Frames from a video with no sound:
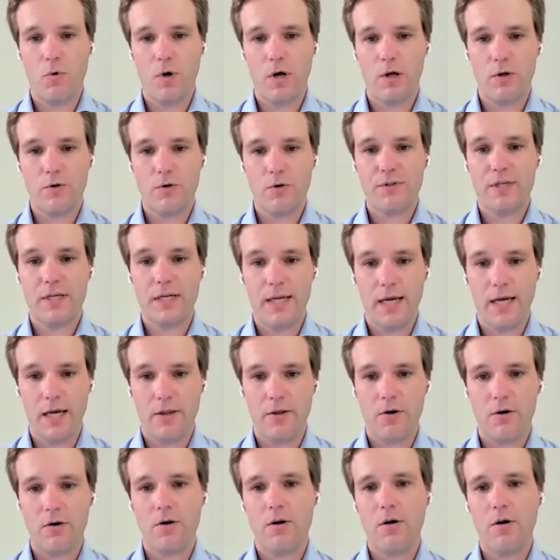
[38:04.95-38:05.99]
well
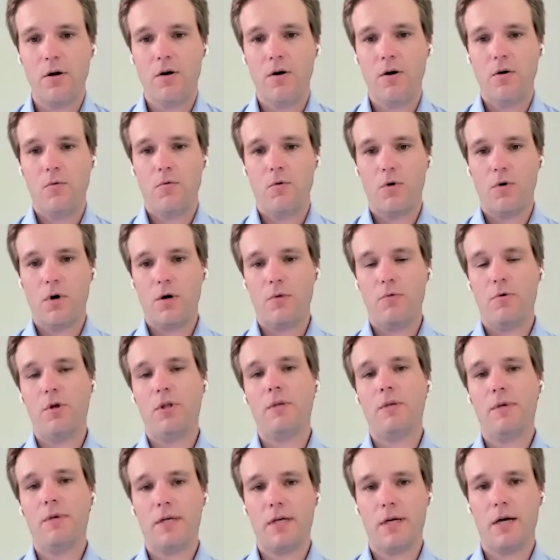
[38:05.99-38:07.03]
together, where it
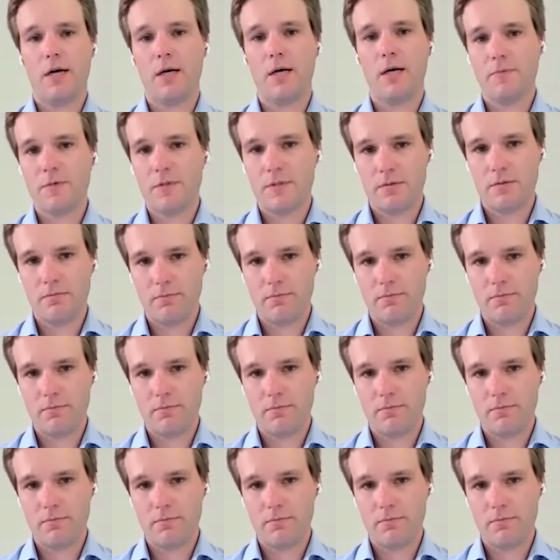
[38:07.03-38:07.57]
really becomes,